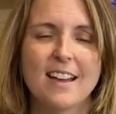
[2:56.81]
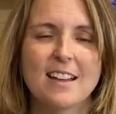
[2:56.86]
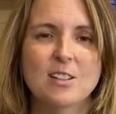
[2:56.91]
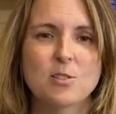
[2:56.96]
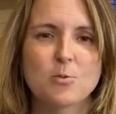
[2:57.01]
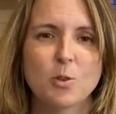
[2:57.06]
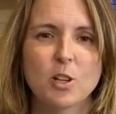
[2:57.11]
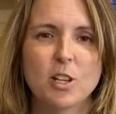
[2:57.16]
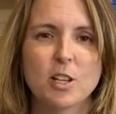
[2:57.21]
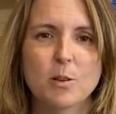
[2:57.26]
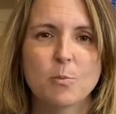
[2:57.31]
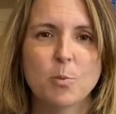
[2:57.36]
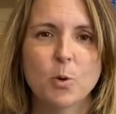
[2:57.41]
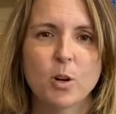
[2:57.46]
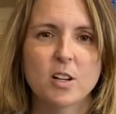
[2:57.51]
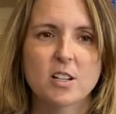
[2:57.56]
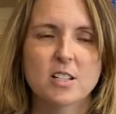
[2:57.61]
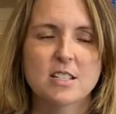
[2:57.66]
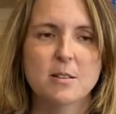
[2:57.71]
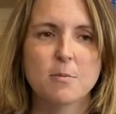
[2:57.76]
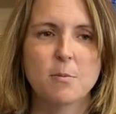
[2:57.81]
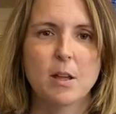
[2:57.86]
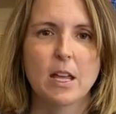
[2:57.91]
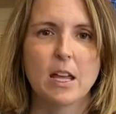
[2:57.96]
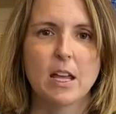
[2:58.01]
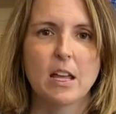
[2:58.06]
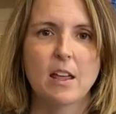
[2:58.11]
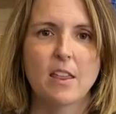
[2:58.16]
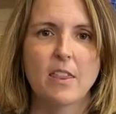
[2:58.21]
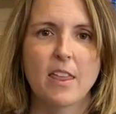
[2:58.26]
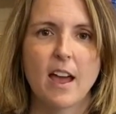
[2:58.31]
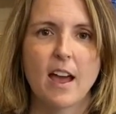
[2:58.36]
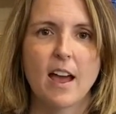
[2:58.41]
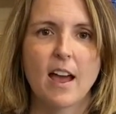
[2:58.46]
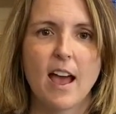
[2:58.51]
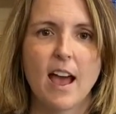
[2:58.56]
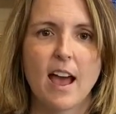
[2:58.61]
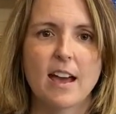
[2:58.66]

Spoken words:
it's really important to me that